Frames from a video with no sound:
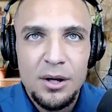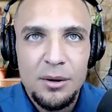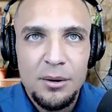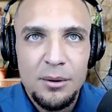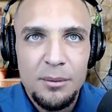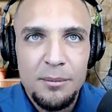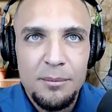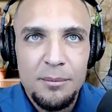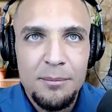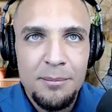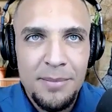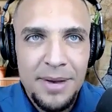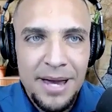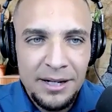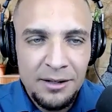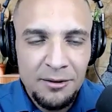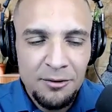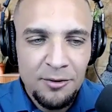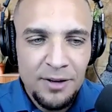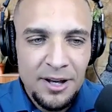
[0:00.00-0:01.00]

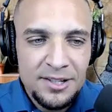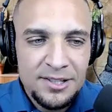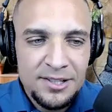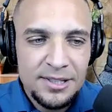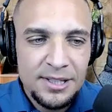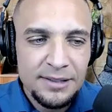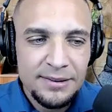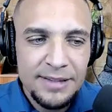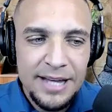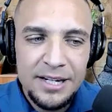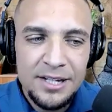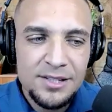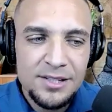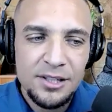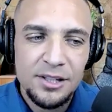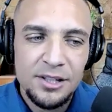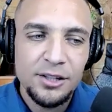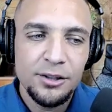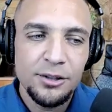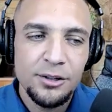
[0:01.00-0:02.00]
manifesting, that is
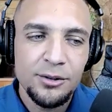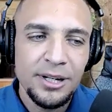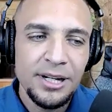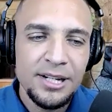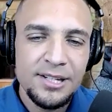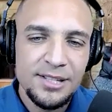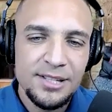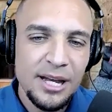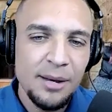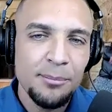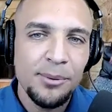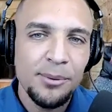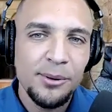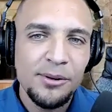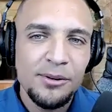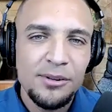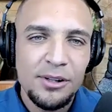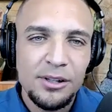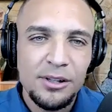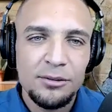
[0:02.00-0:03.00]
a great example,
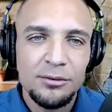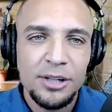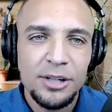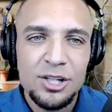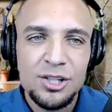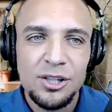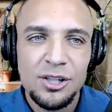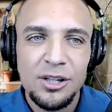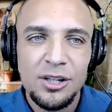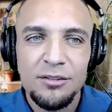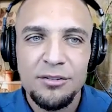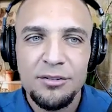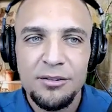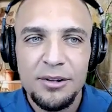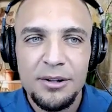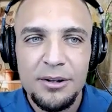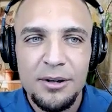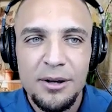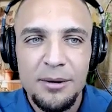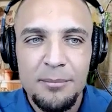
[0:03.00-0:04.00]
Rachel, of
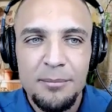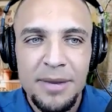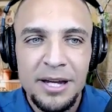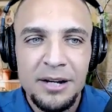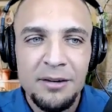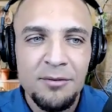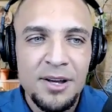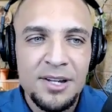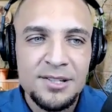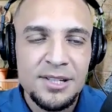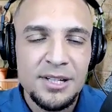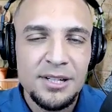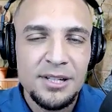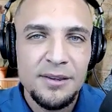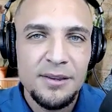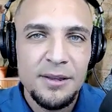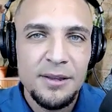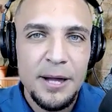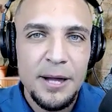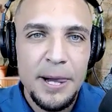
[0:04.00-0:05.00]

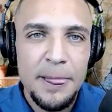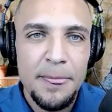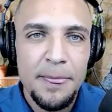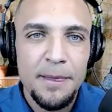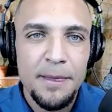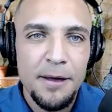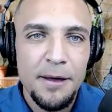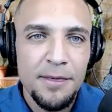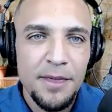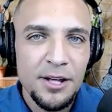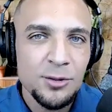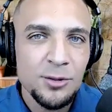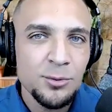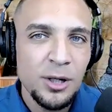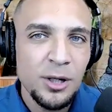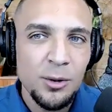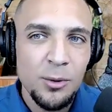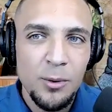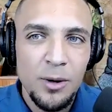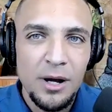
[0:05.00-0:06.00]
manifesting things we
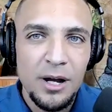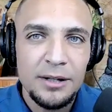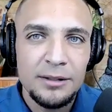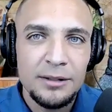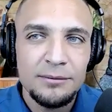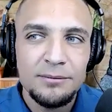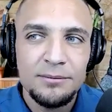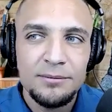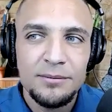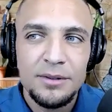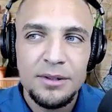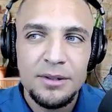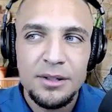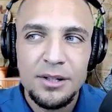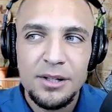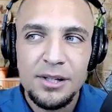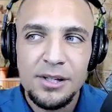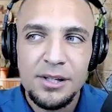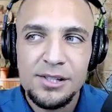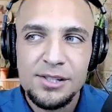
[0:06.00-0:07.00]
don't want.
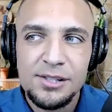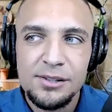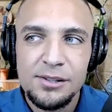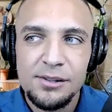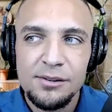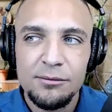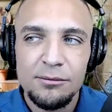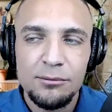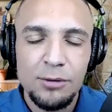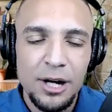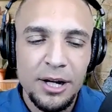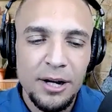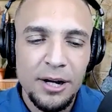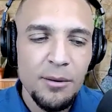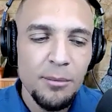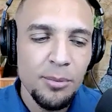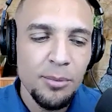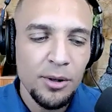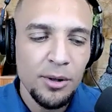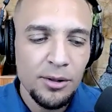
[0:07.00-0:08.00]
Because right in the
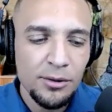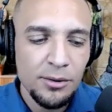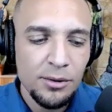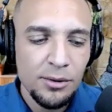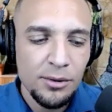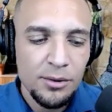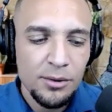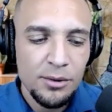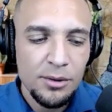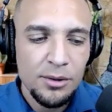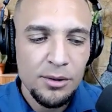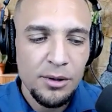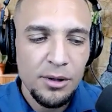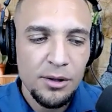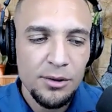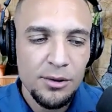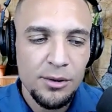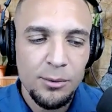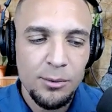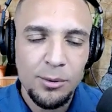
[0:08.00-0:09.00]
book,
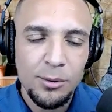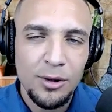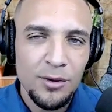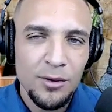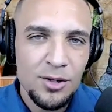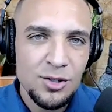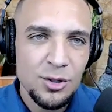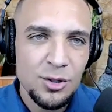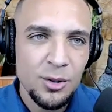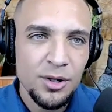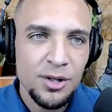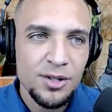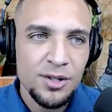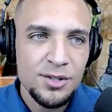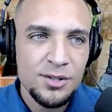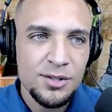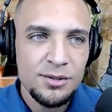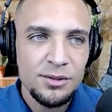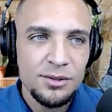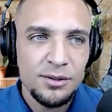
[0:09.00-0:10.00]
The World is
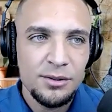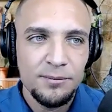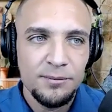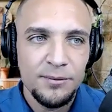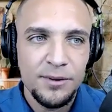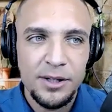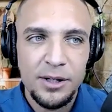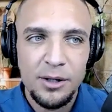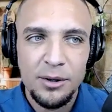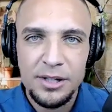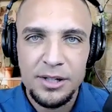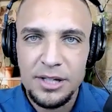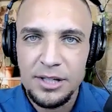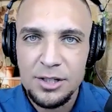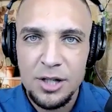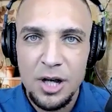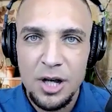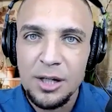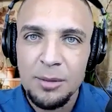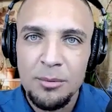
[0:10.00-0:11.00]
Yours, and
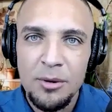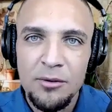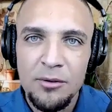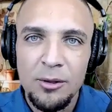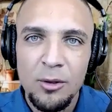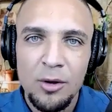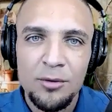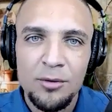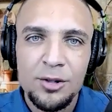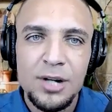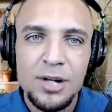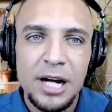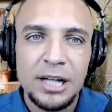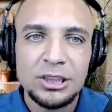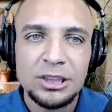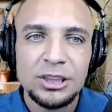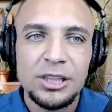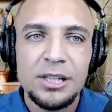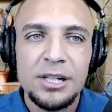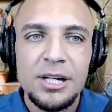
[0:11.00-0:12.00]
talking about the law of
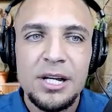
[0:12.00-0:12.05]
attraction,